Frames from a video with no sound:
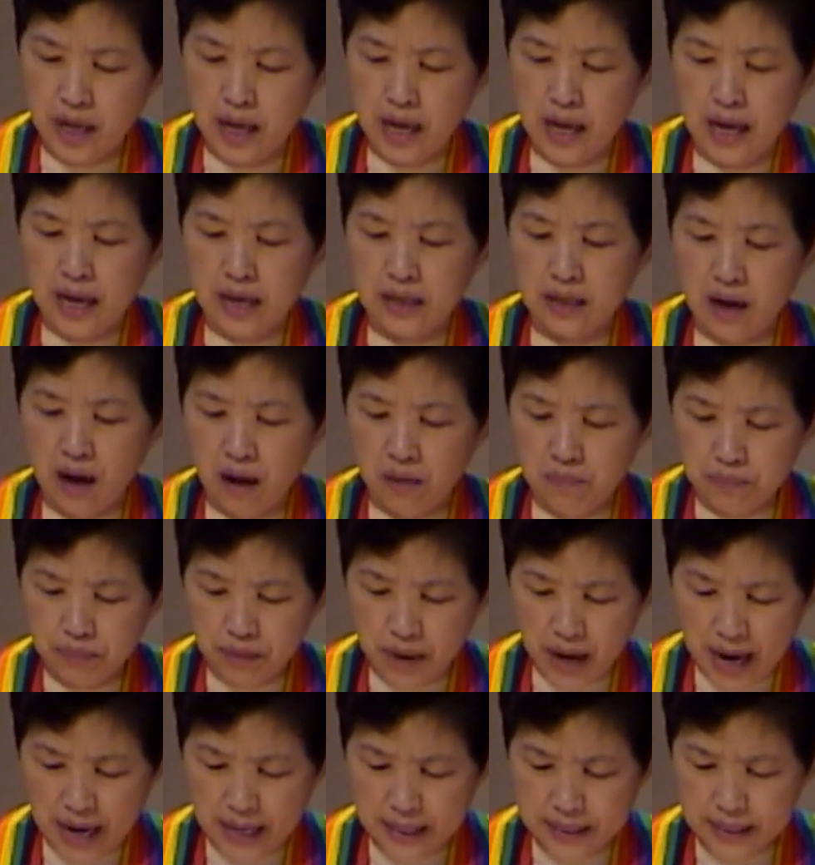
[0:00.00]
and
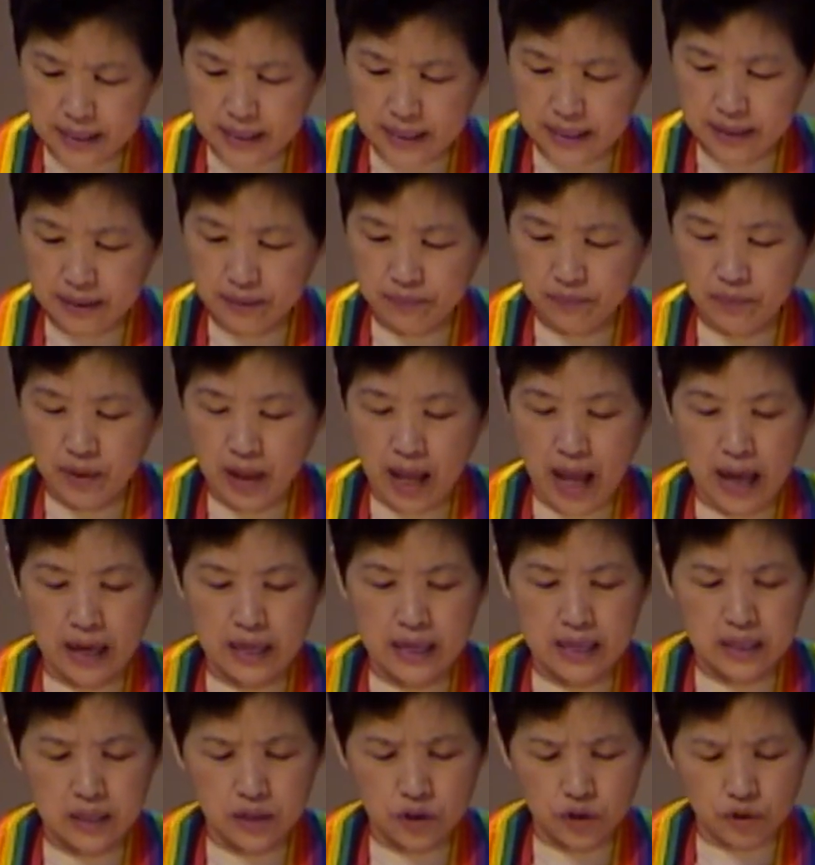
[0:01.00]
oppressed and
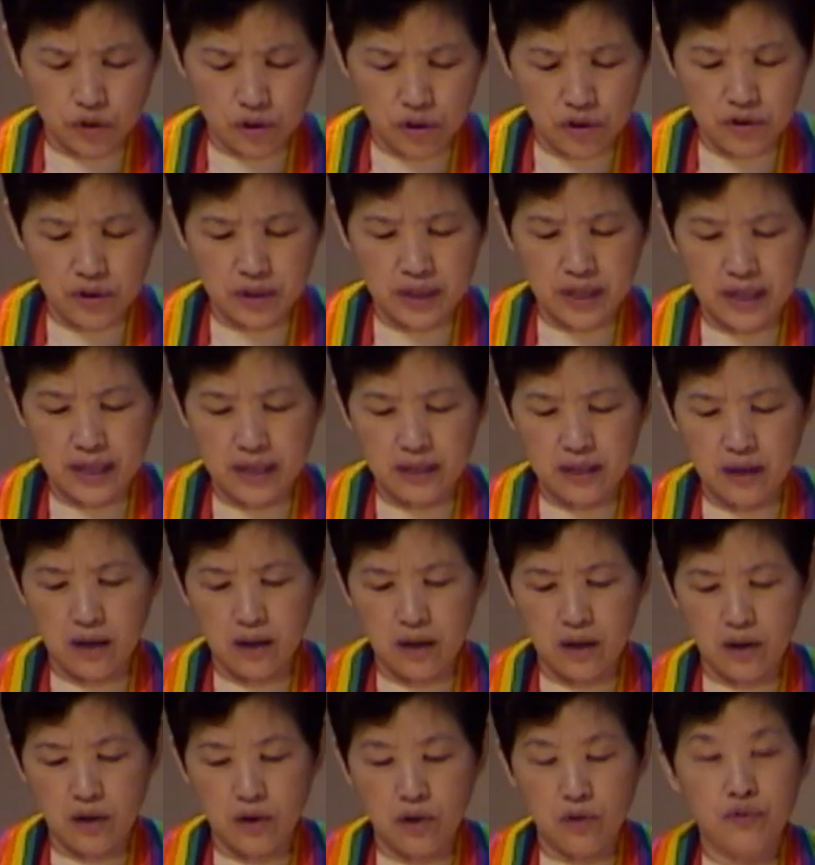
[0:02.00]
excluded
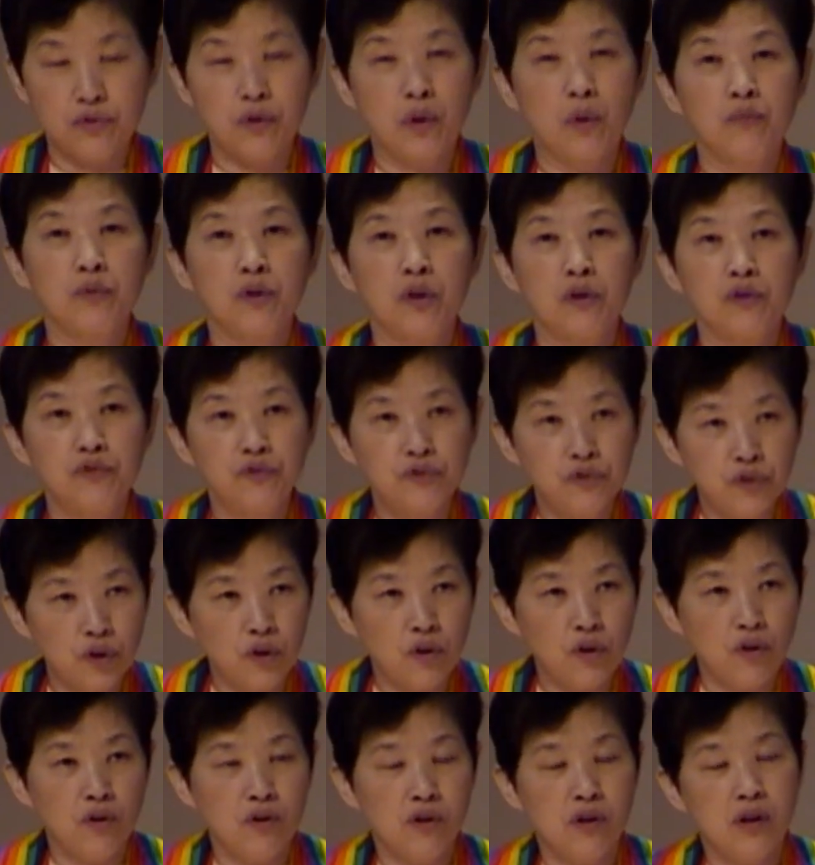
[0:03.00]
from the
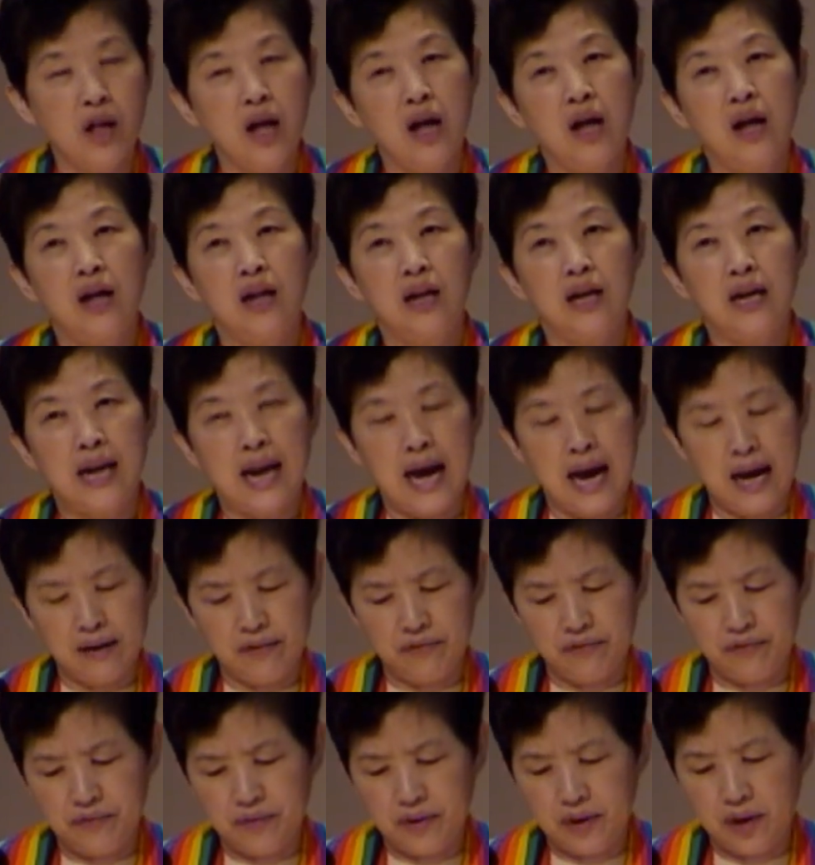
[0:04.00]
full
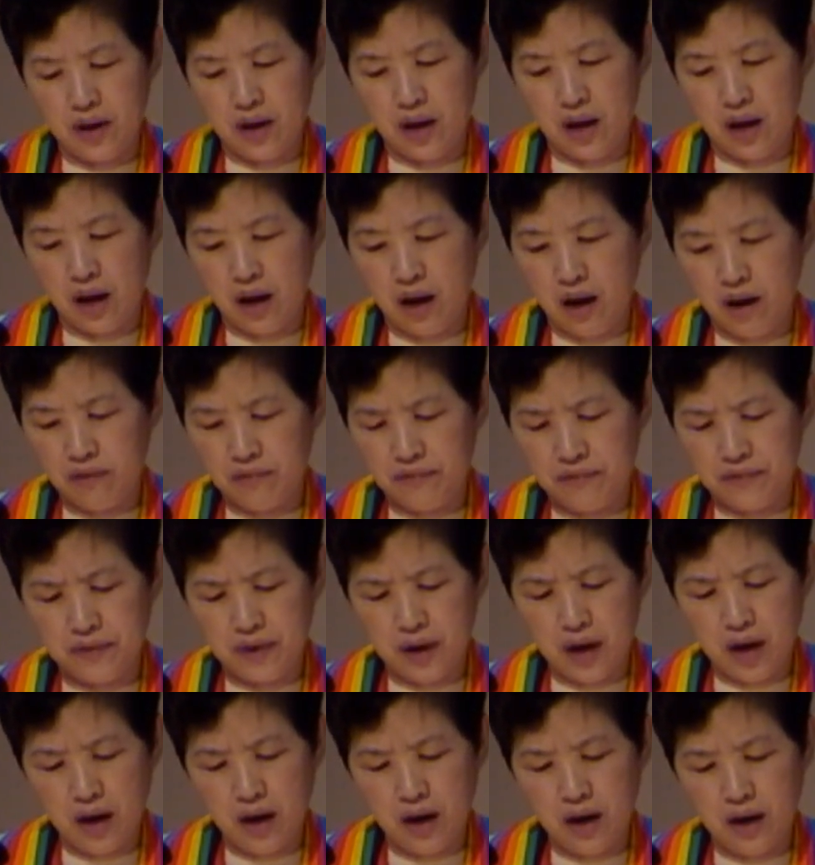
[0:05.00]
life of
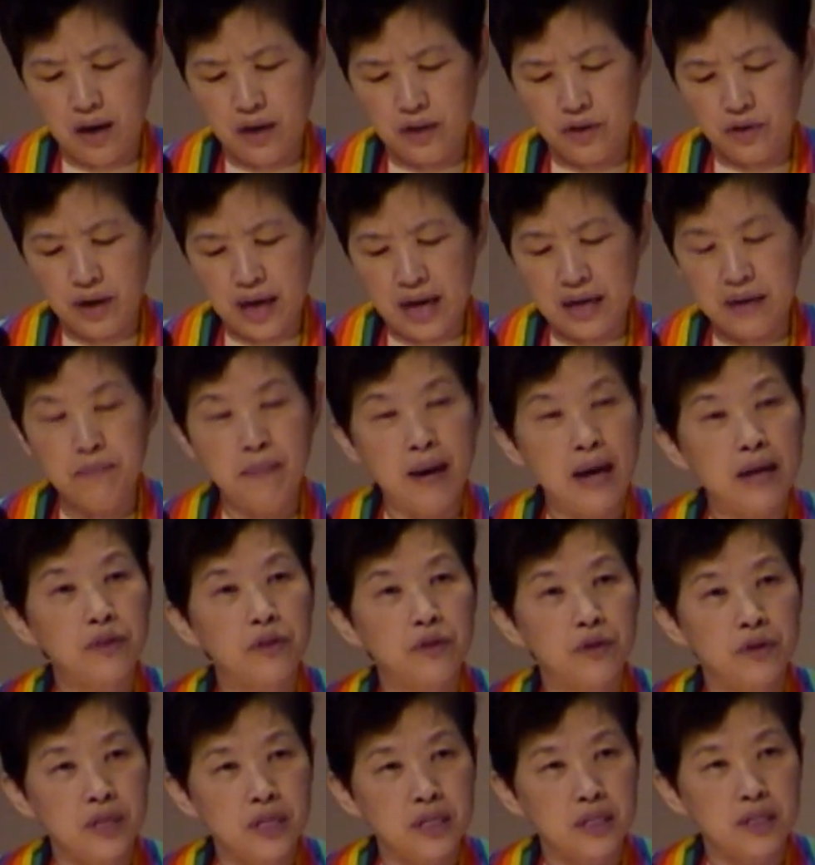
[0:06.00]
uh, United
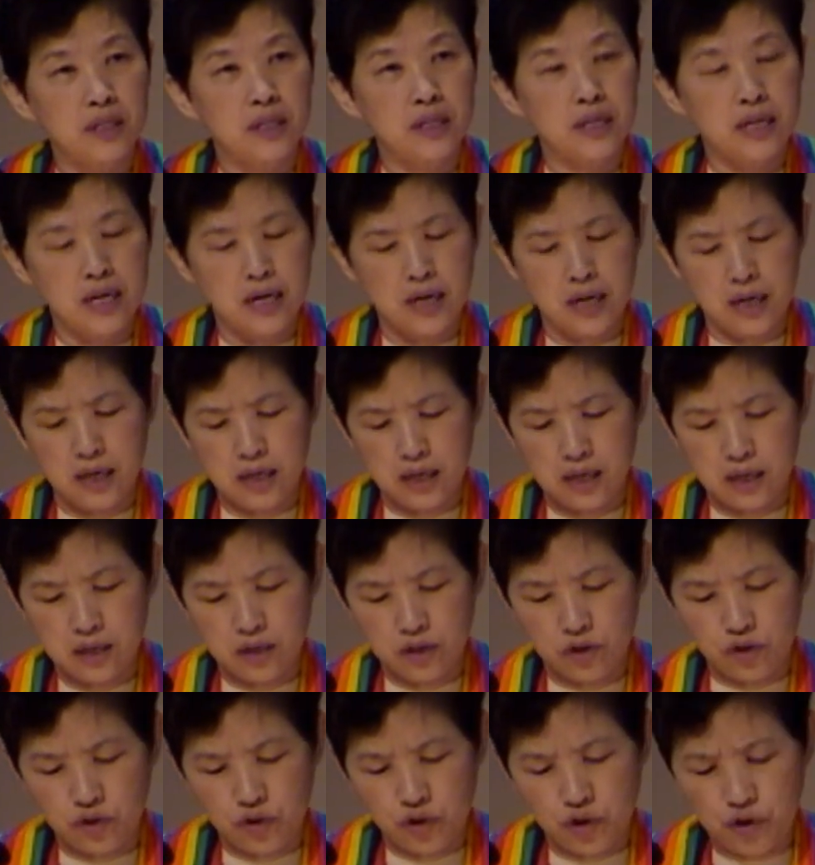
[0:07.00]
Methodist
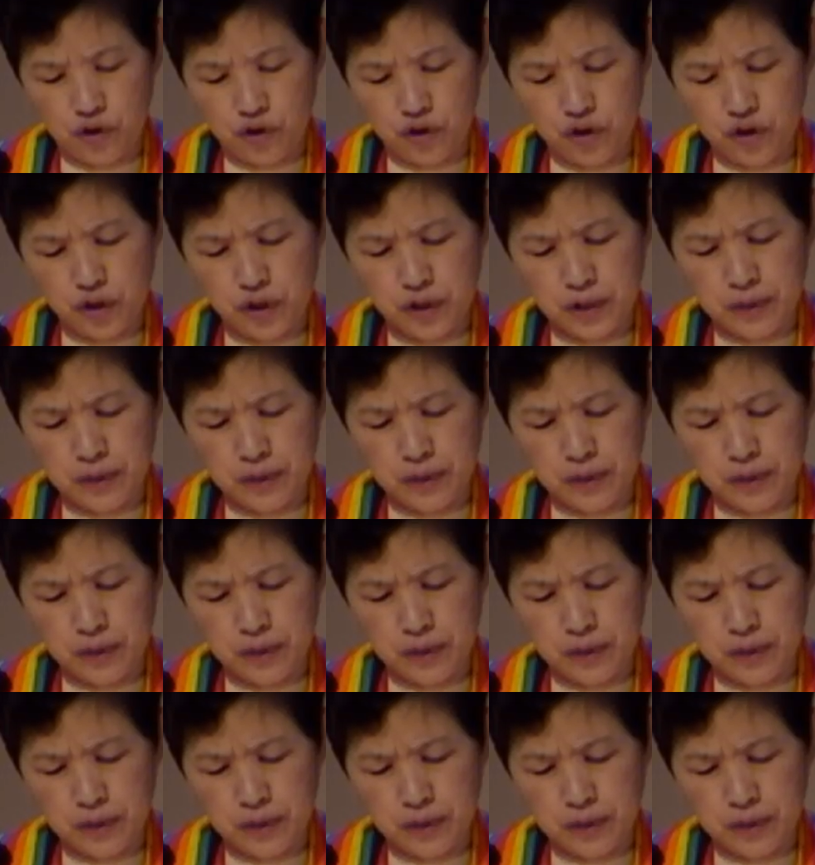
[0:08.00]
Church.